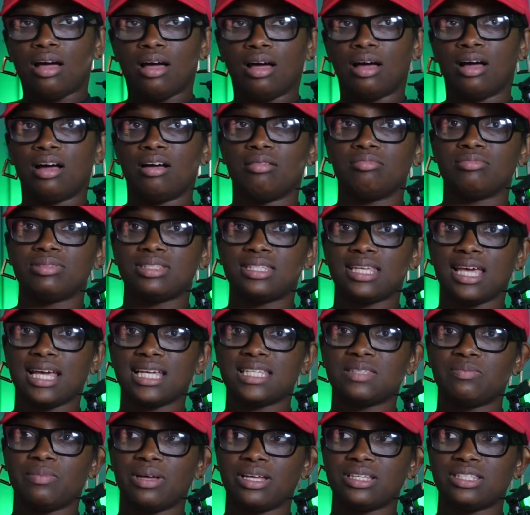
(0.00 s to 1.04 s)
um,
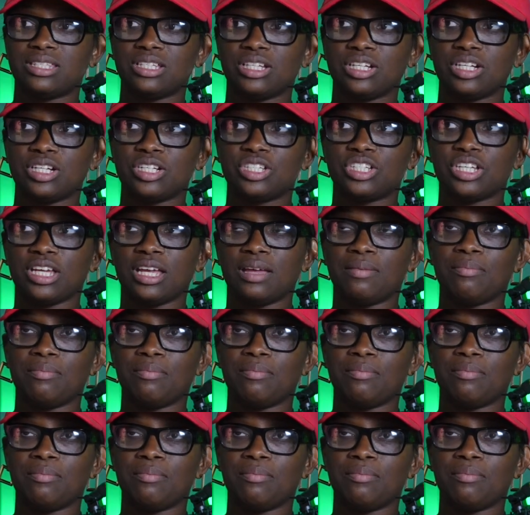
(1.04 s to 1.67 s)
text message